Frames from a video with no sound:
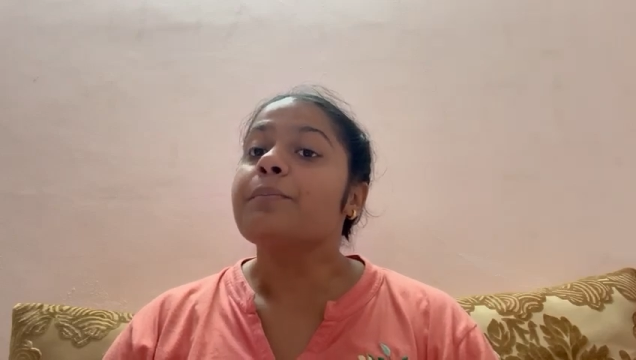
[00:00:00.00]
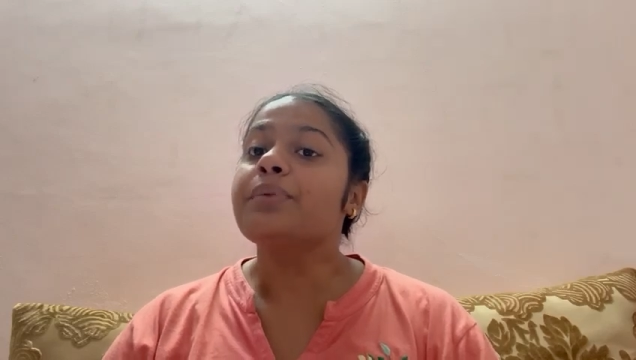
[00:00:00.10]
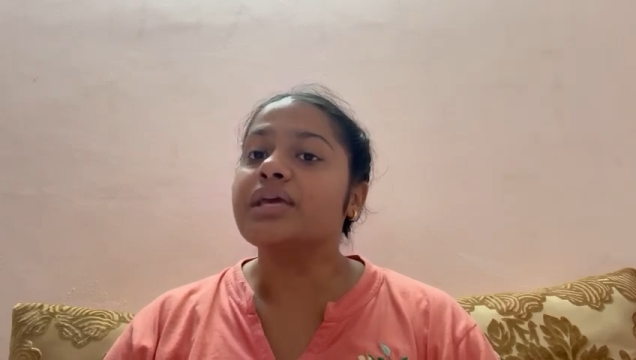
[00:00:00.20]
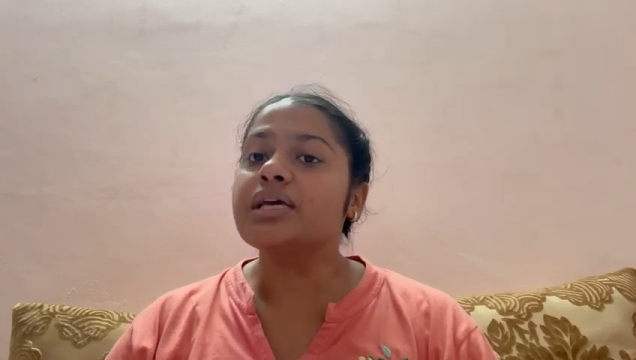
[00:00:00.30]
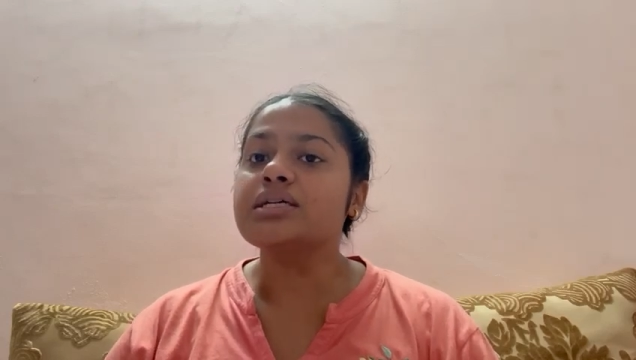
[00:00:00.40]

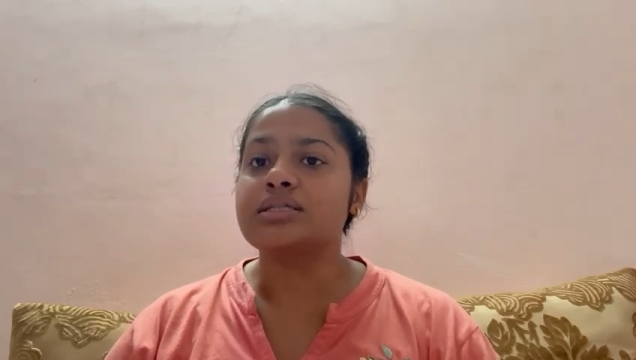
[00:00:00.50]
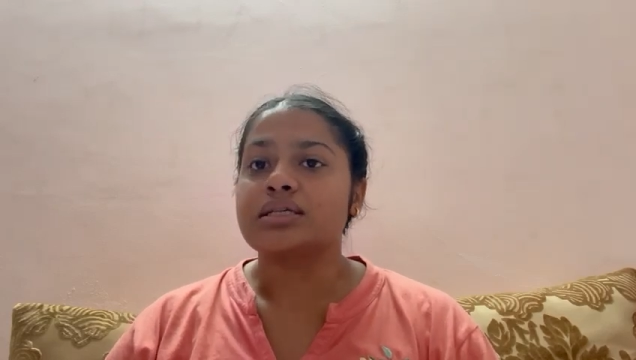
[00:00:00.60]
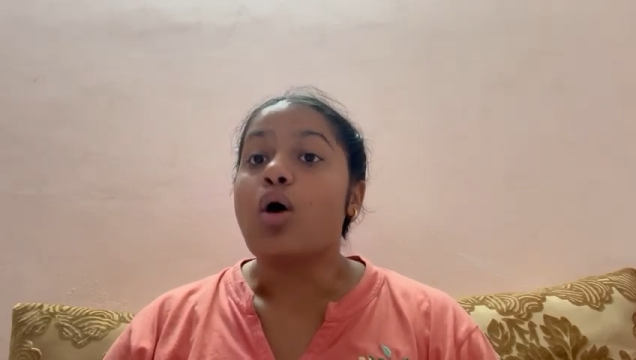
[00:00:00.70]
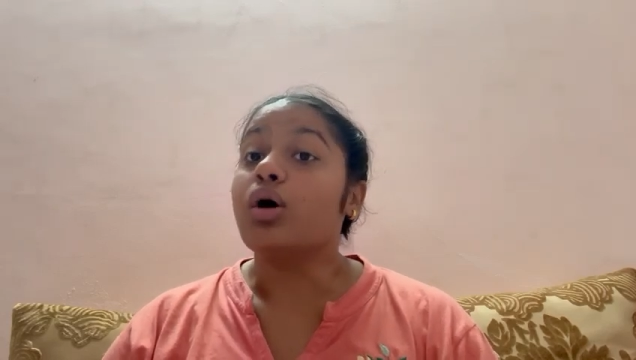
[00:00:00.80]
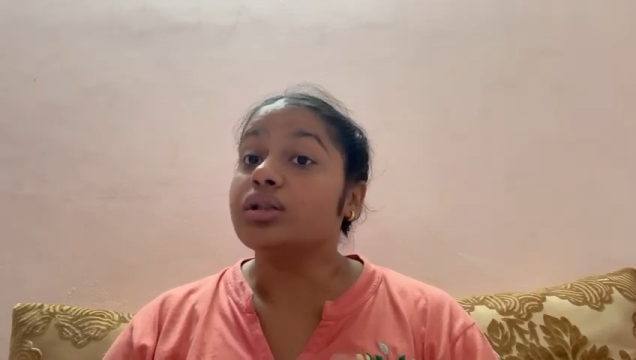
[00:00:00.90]
because
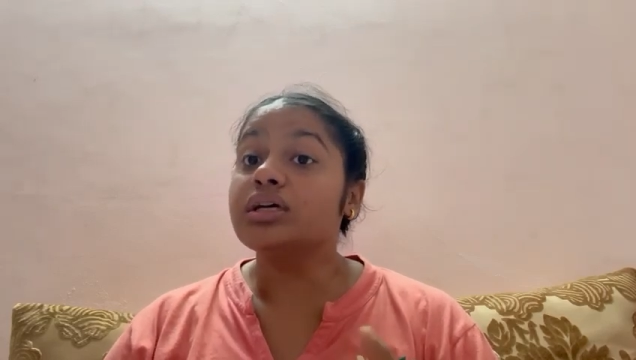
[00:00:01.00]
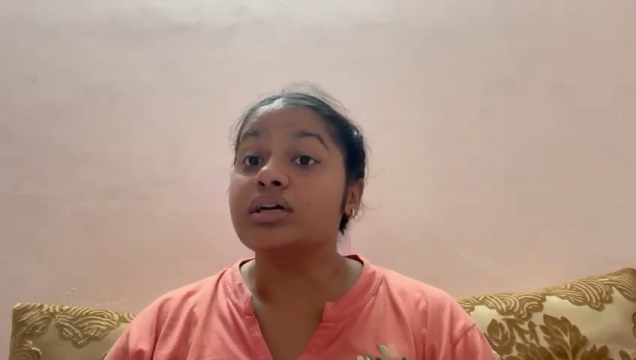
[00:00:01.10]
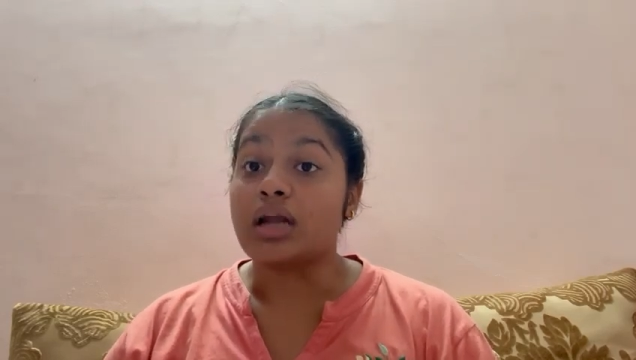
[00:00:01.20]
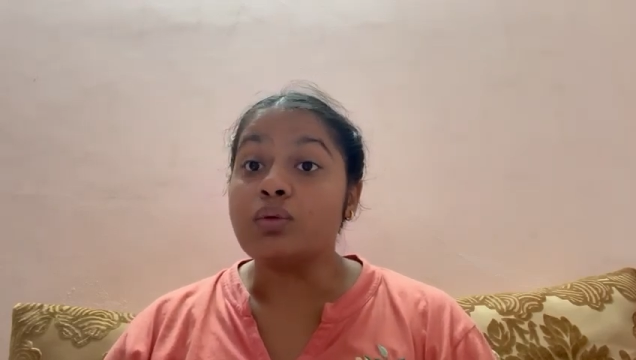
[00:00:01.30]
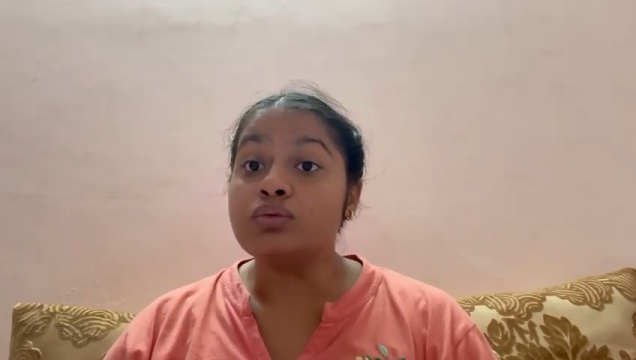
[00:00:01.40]
on the
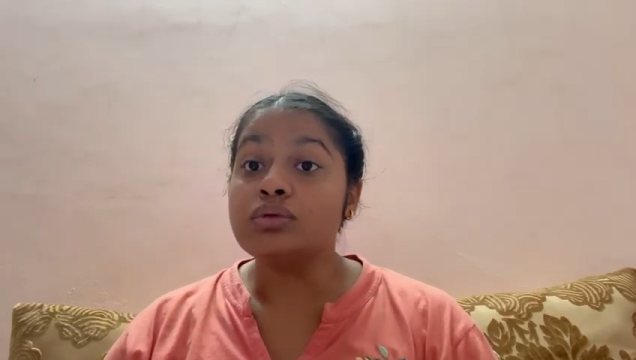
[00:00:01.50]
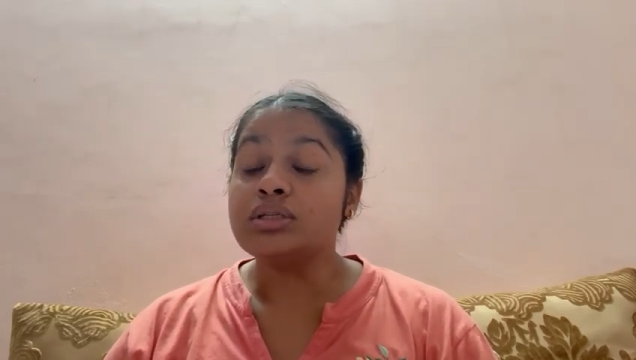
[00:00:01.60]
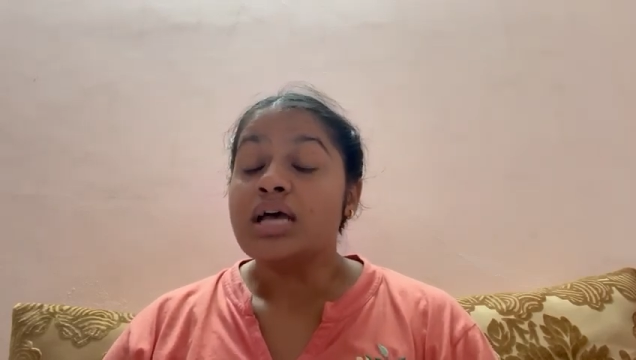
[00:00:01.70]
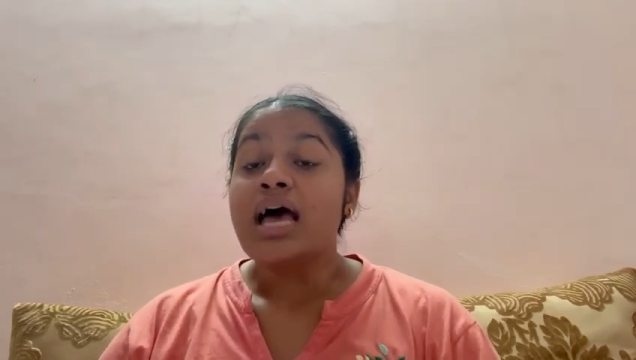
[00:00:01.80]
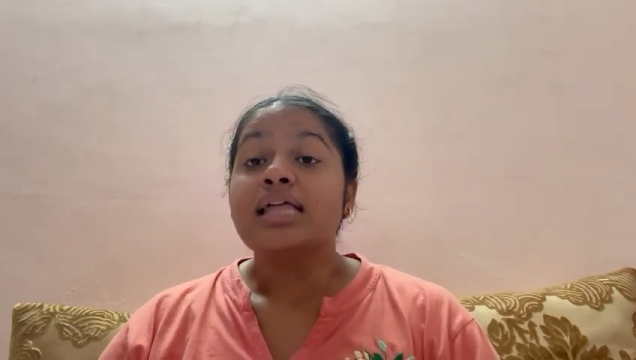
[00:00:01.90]

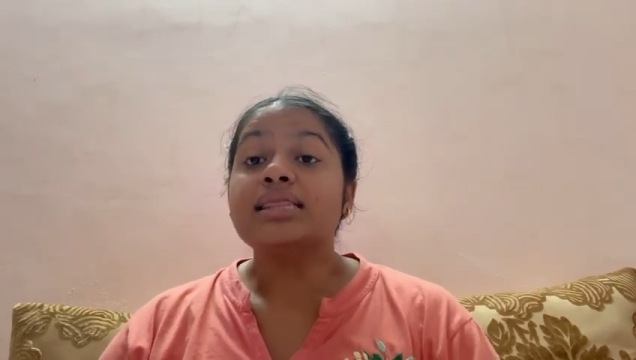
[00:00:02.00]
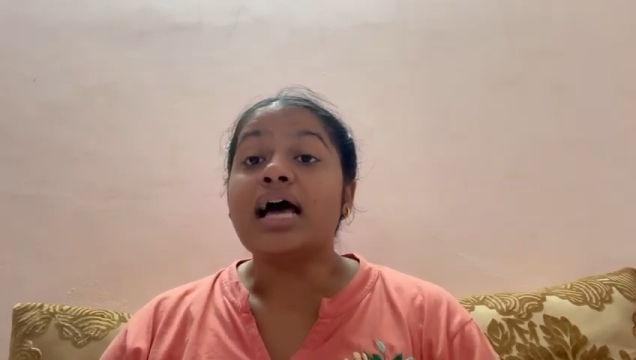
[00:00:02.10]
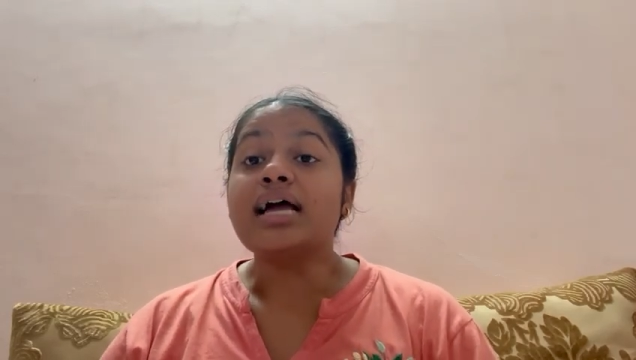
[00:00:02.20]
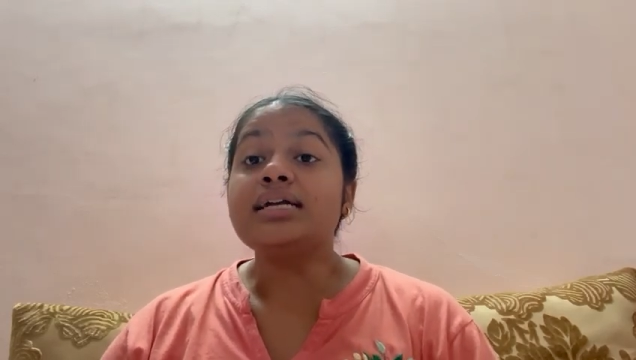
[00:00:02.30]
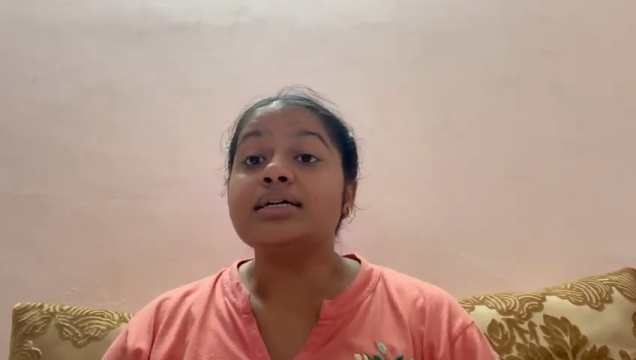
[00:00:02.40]
grounds
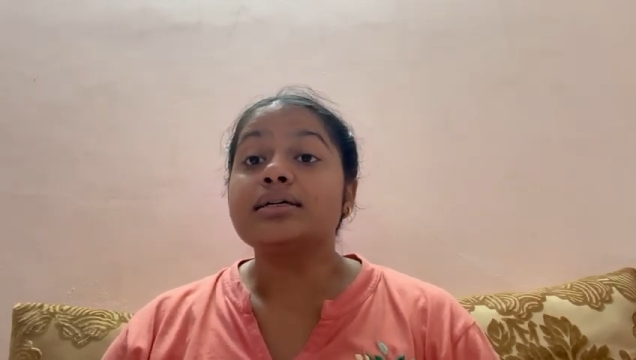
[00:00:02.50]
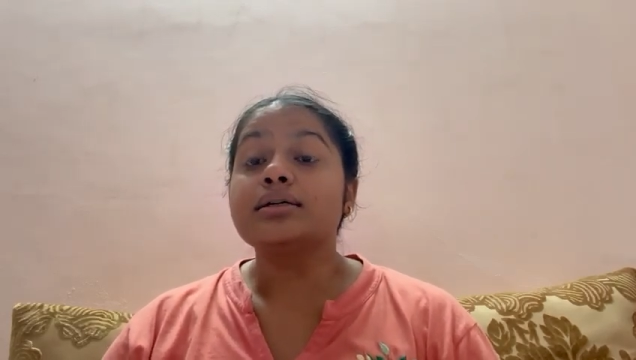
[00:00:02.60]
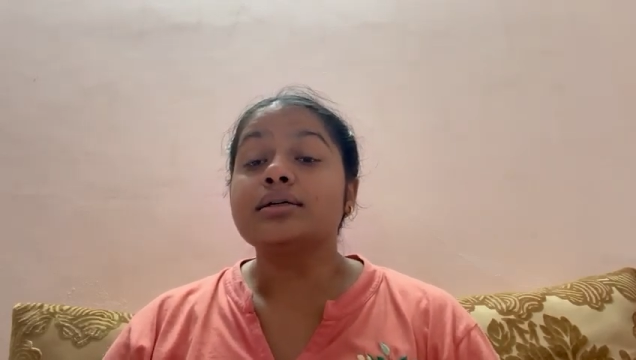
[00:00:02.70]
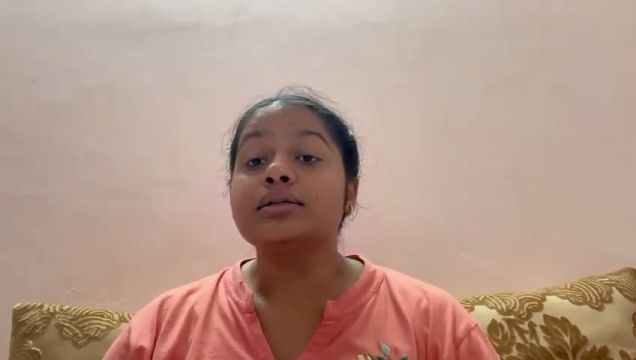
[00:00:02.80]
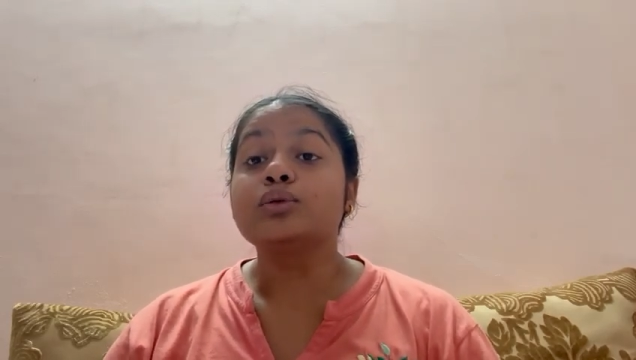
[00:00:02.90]
that
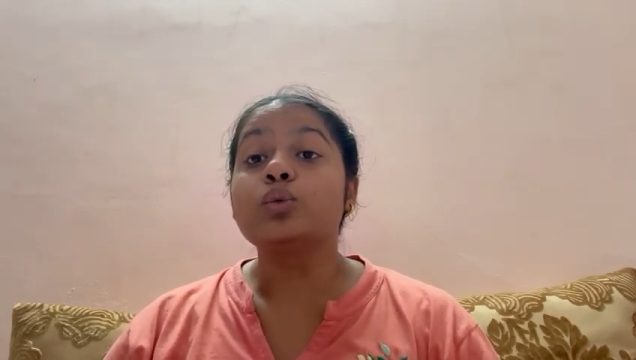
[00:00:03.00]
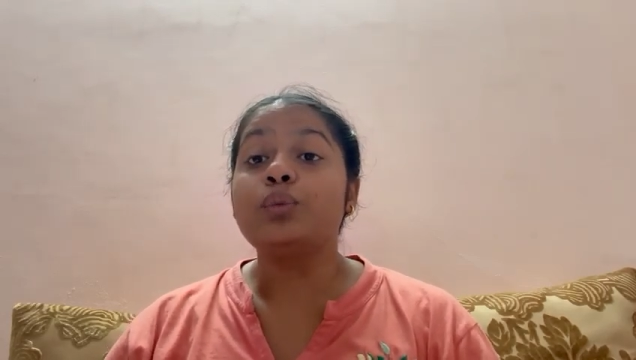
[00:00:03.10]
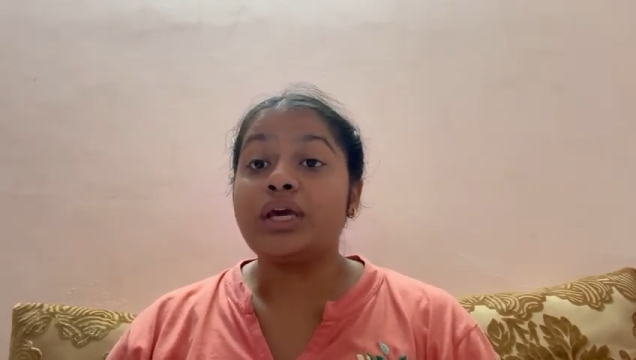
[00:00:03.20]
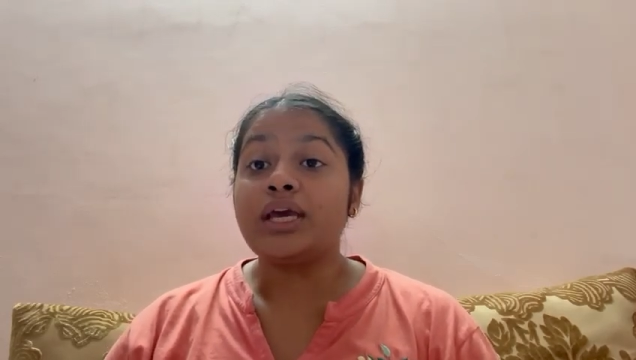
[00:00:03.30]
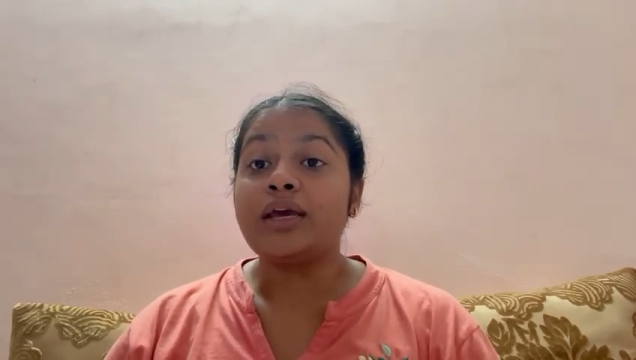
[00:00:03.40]
the
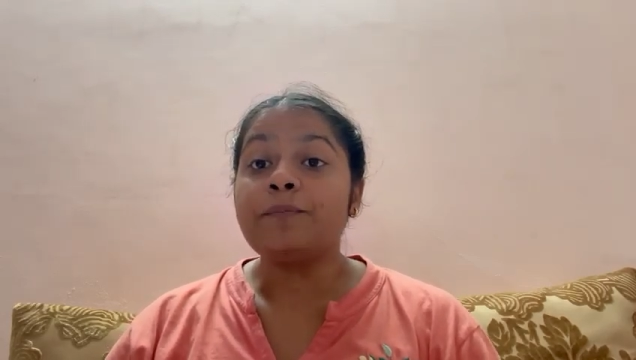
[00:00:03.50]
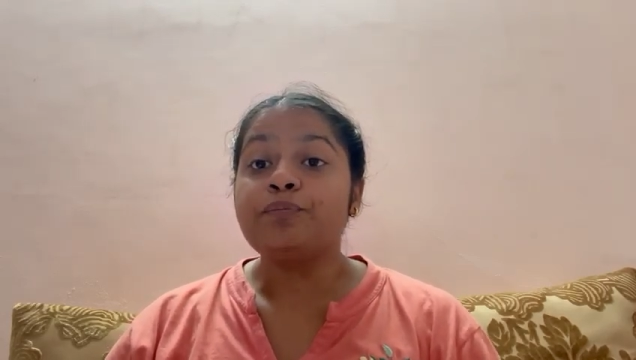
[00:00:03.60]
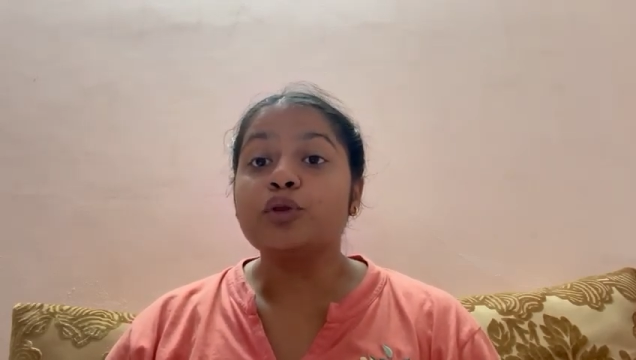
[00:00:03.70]
way